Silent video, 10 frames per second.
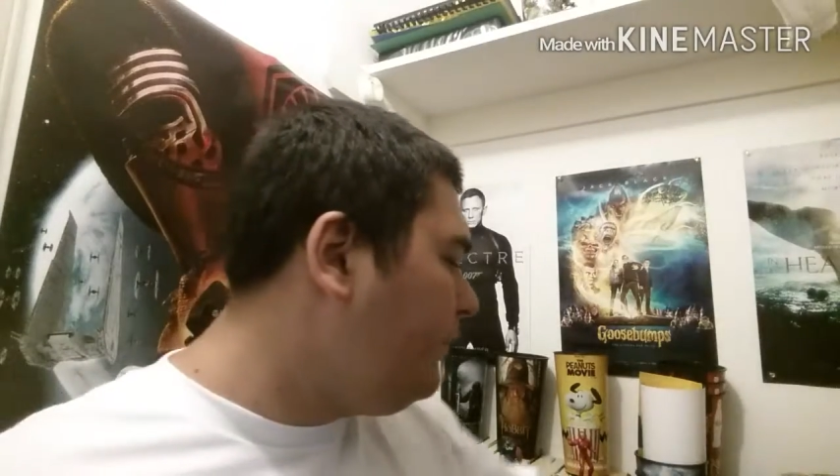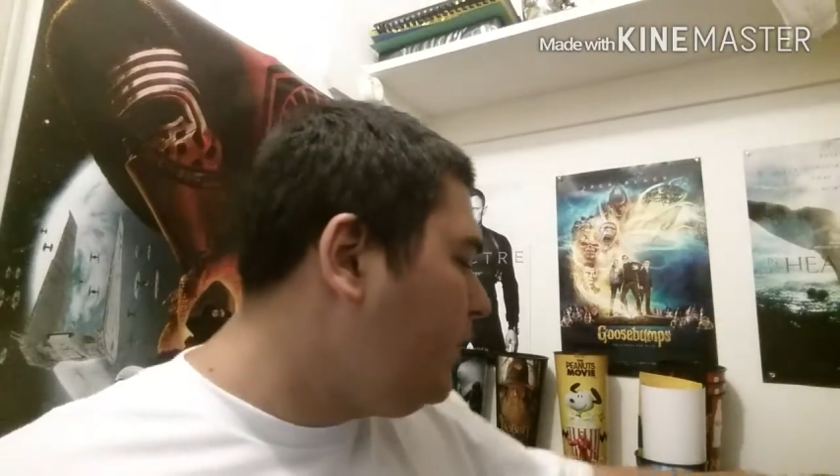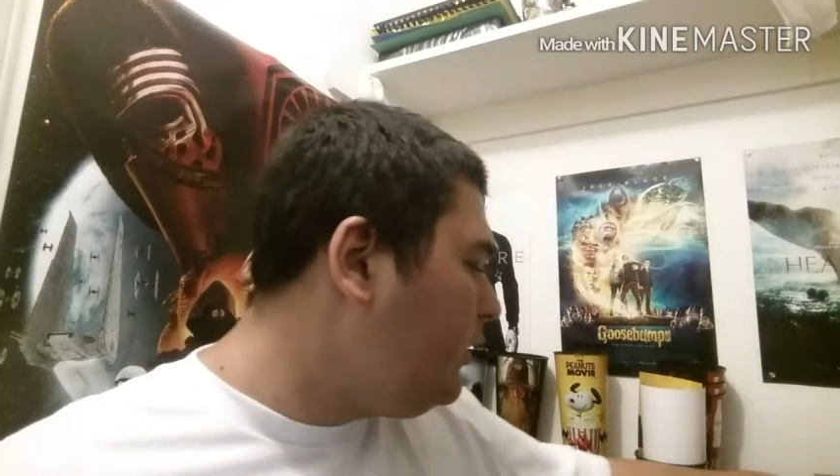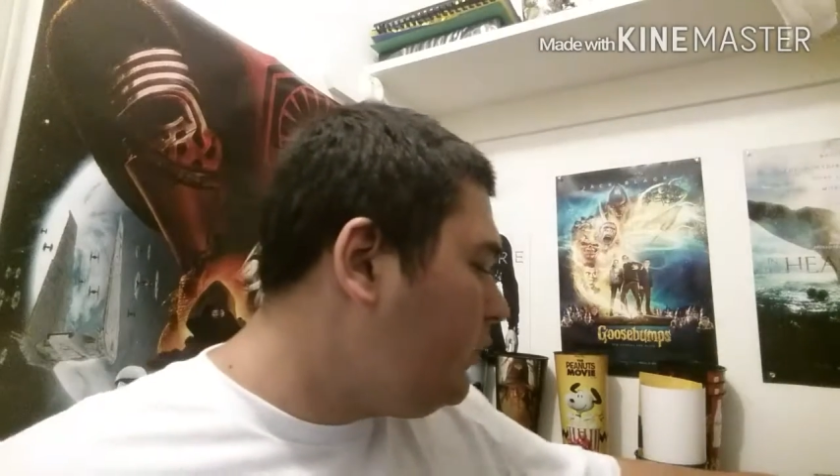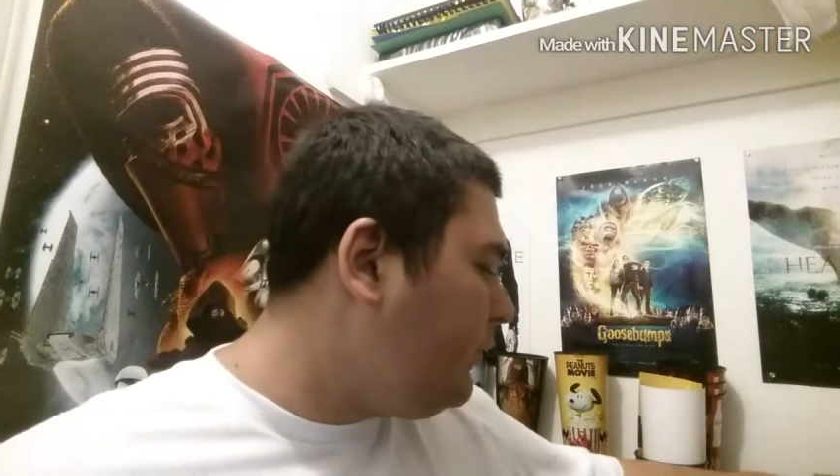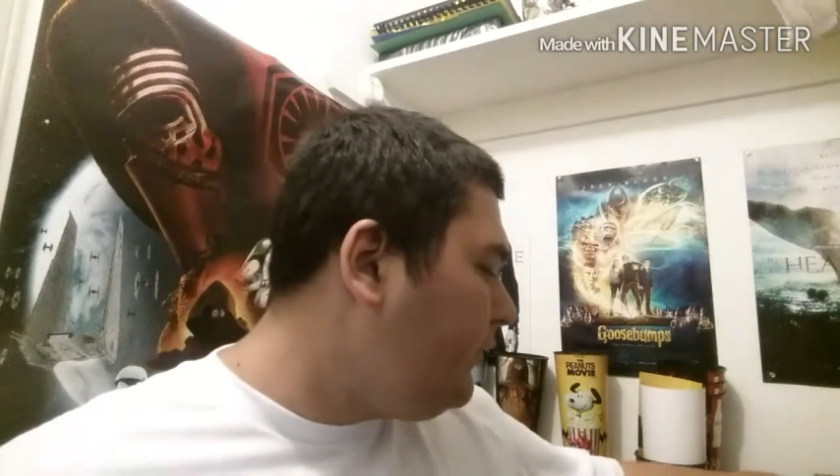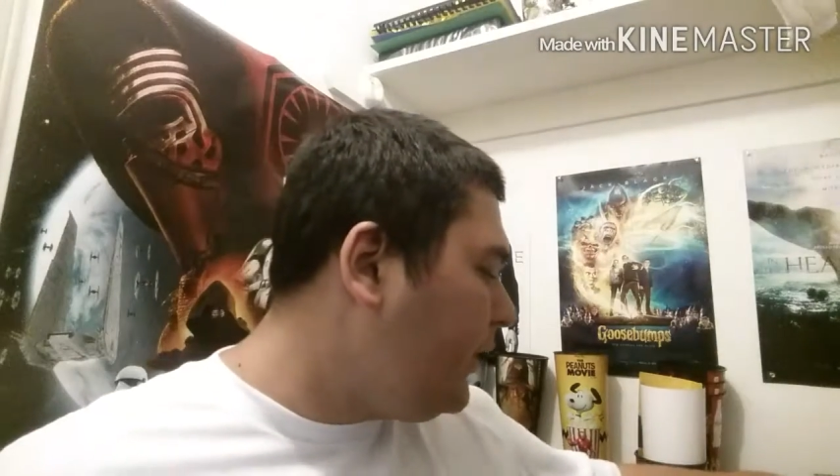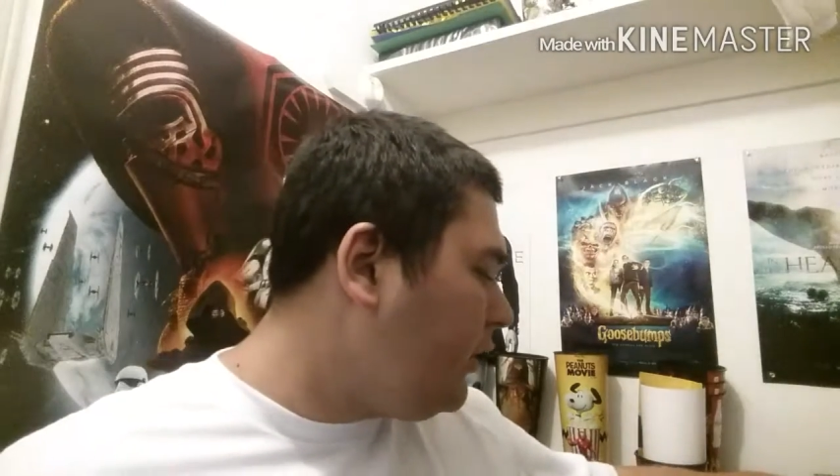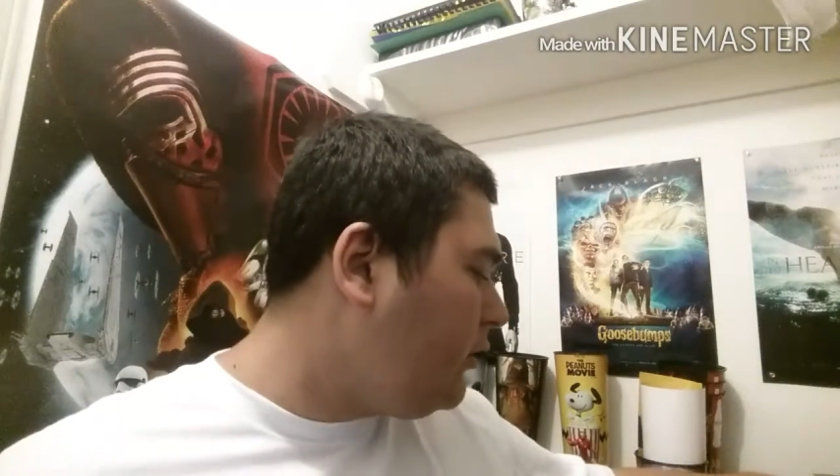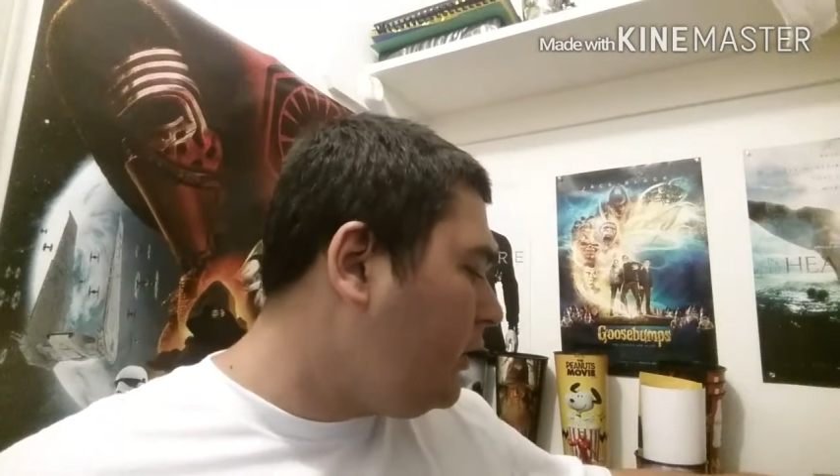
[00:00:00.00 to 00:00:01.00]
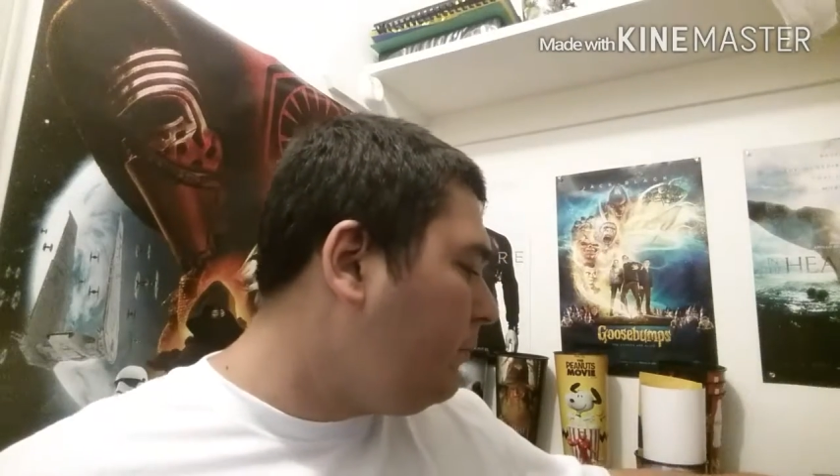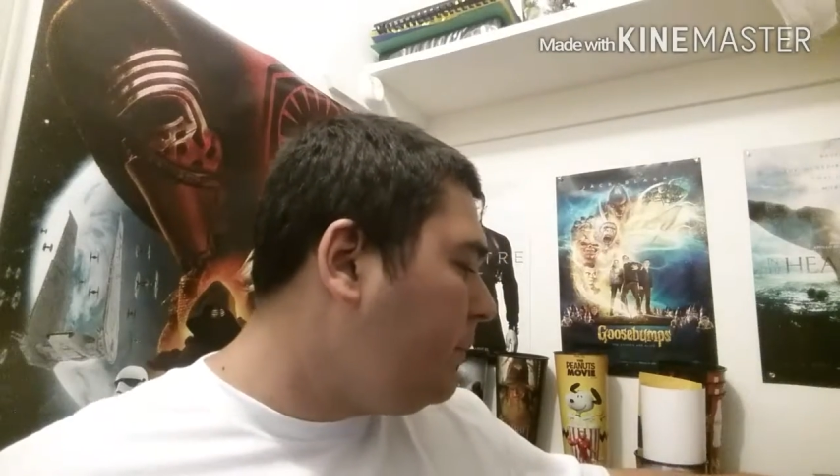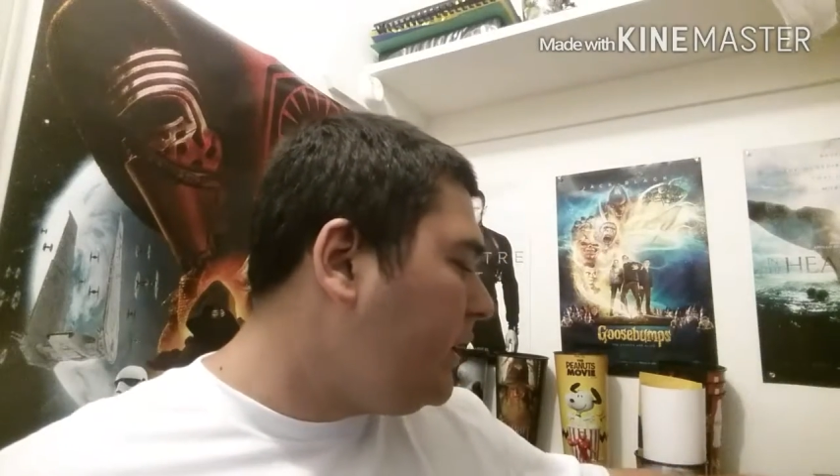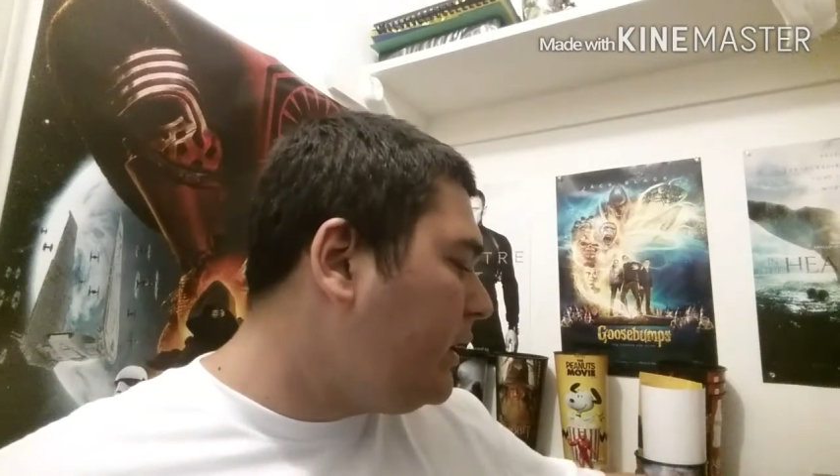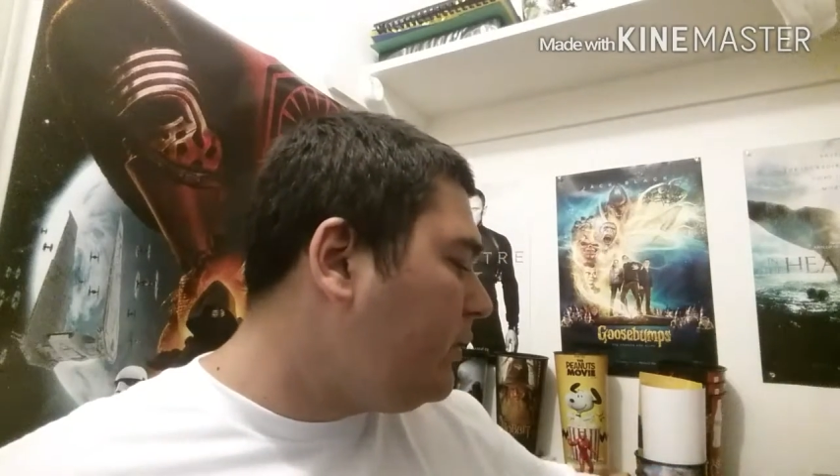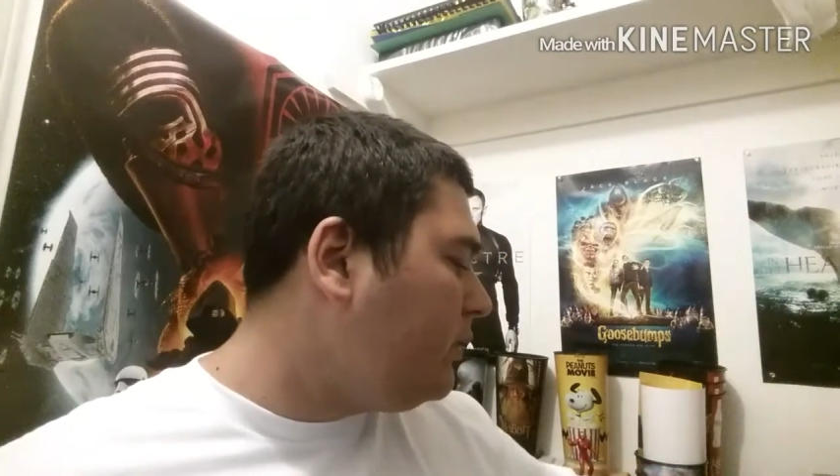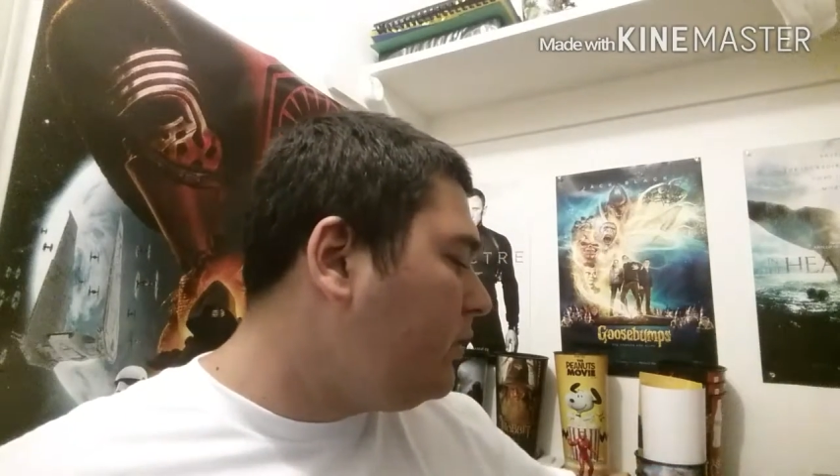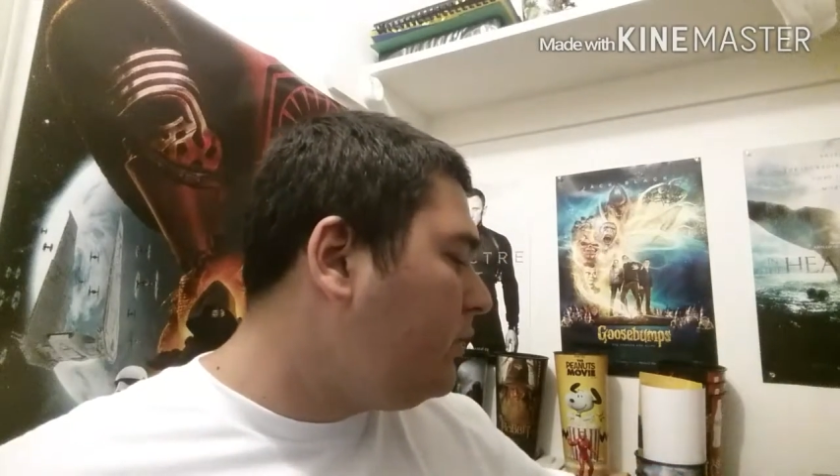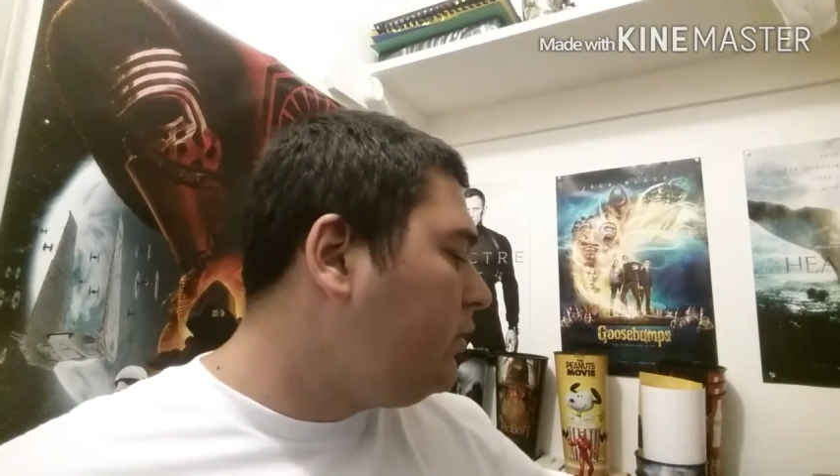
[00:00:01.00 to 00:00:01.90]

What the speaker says: little figure. The Minion.